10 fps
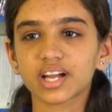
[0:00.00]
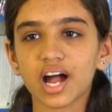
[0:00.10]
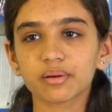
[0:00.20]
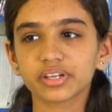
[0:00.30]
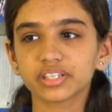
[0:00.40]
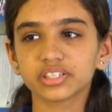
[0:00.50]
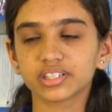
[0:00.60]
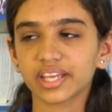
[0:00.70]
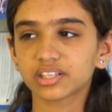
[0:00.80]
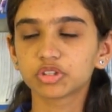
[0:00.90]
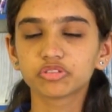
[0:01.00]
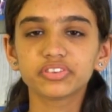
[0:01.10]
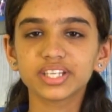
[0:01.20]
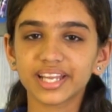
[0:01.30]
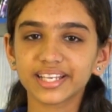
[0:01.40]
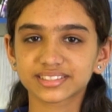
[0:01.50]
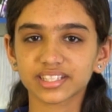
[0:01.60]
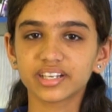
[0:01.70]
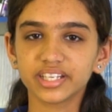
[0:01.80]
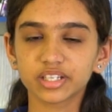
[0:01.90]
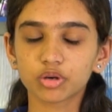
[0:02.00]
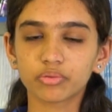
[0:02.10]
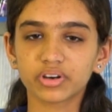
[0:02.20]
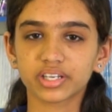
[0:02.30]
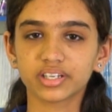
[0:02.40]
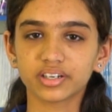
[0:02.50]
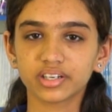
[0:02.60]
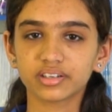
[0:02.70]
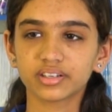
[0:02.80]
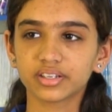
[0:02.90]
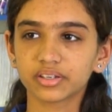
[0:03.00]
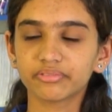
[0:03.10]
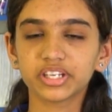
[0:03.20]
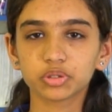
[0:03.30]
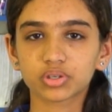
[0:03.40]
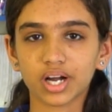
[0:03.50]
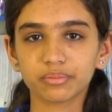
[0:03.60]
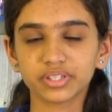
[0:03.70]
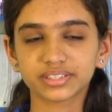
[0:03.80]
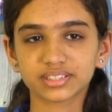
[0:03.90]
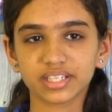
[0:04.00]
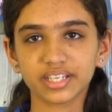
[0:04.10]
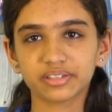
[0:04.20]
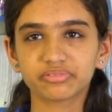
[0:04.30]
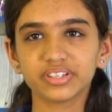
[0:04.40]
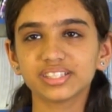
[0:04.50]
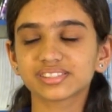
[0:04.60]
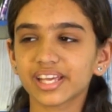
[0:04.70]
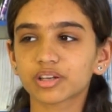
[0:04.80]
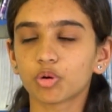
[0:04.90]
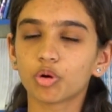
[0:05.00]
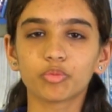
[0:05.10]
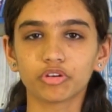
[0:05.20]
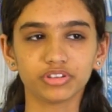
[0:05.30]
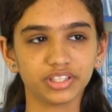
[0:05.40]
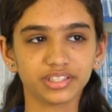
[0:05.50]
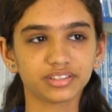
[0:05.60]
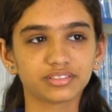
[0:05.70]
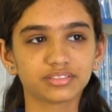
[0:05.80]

calm, and like you feel like studying over here. When you come, it feels like home only.